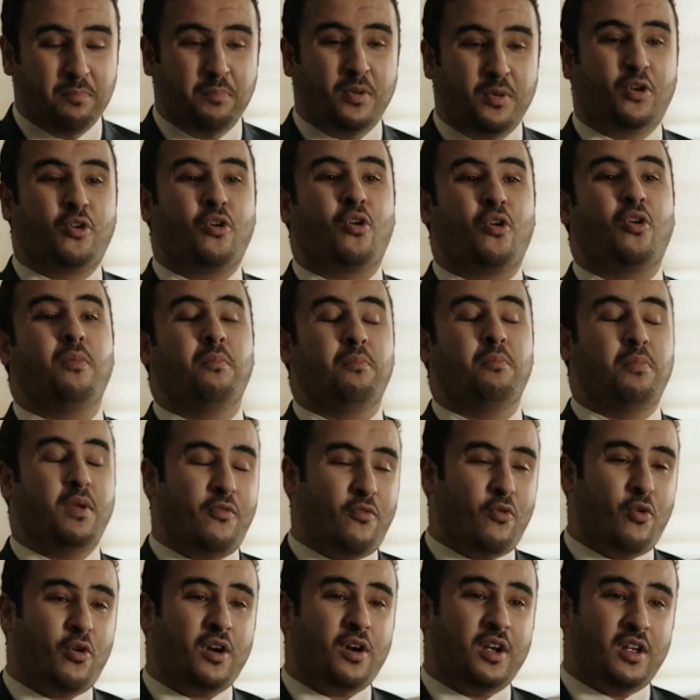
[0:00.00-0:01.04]
before
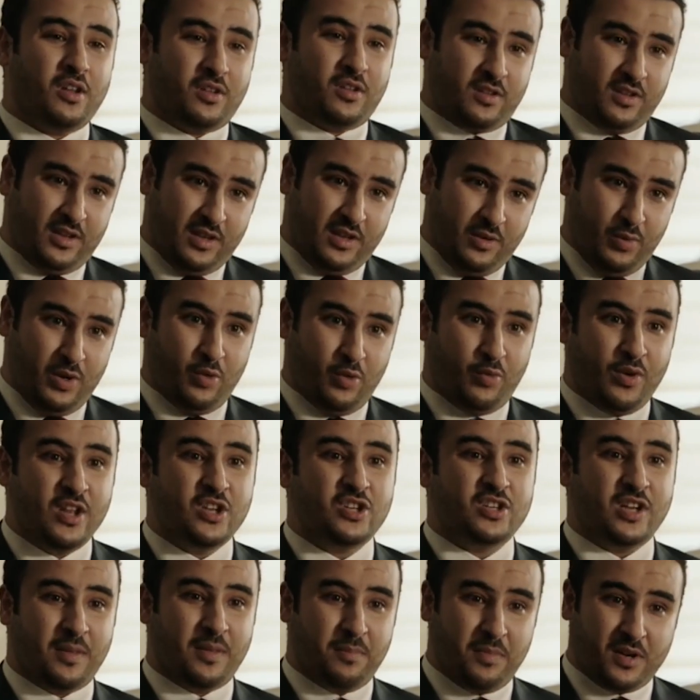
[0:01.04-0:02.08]
we
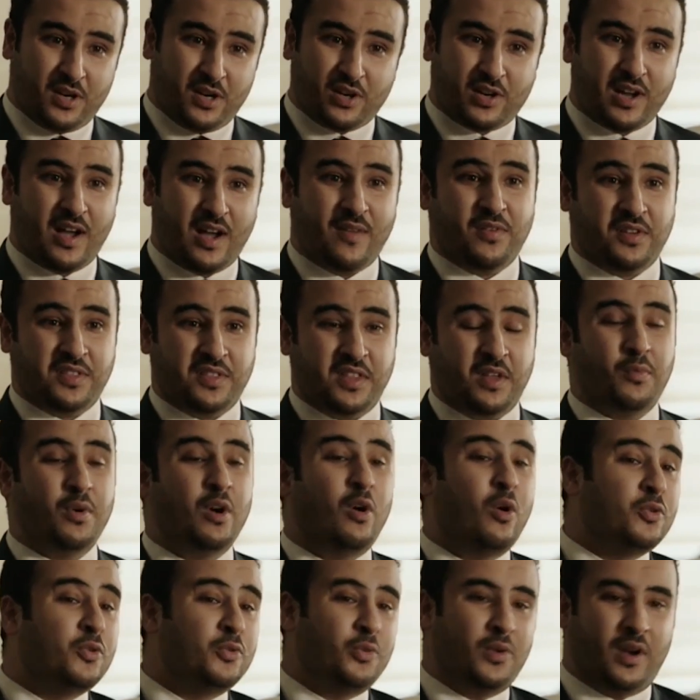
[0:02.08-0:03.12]
reach a bigger conflict that
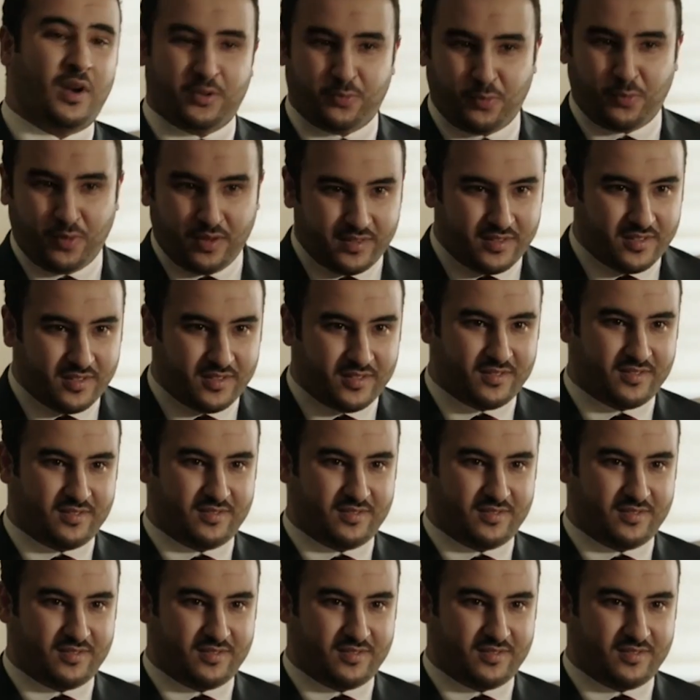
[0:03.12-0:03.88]
we all do not want.